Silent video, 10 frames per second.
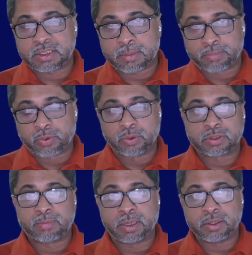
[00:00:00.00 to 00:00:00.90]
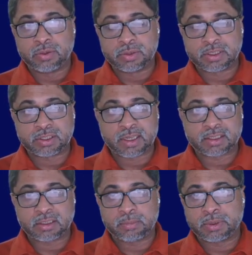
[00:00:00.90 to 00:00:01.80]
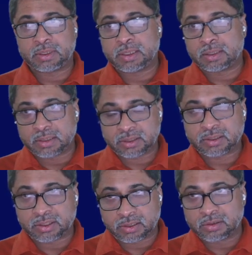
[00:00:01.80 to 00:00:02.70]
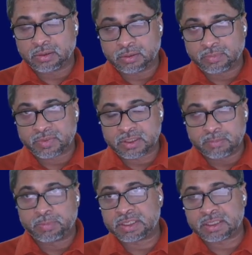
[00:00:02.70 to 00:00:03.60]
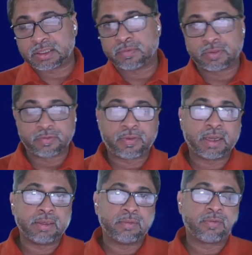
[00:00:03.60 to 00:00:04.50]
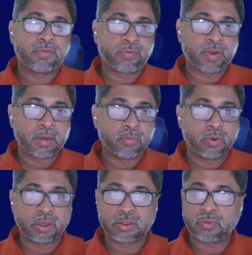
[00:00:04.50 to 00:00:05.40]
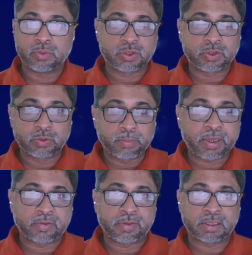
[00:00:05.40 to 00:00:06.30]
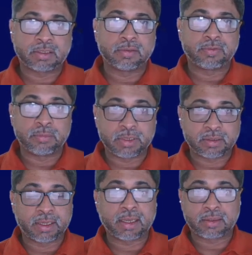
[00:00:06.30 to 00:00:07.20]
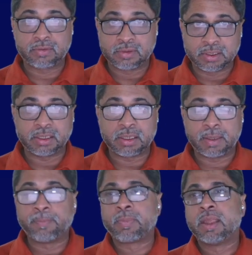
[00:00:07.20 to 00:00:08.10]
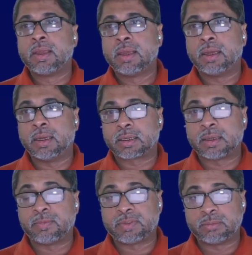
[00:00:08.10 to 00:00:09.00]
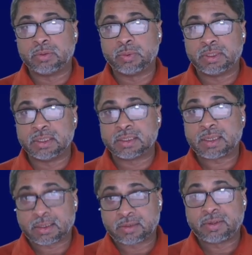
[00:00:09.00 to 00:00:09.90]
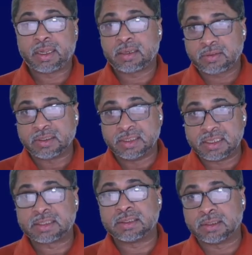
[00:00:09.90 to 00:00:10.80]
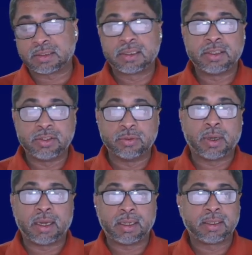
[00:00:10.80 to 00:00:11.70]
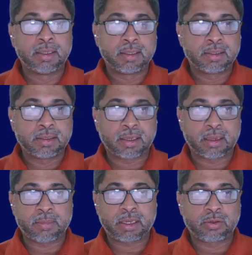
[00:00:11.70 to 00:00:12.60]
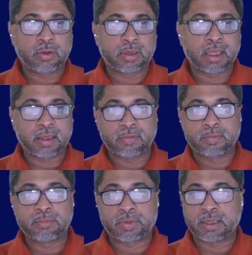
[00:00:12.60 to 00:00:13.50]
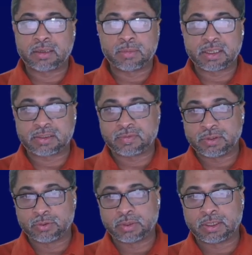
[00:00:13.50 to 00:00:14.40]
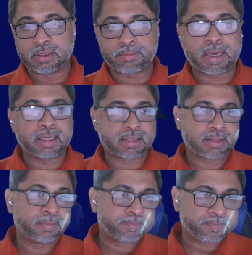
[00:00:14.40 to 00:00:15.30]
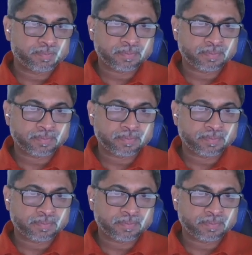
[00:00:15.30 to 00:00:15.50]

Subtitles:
this approach by using ChatGPT and just the general simplicity of the Fyne framework was super effective for me to get really comfortable with this and create a decent UI that I might not have prided myself in doing in the past.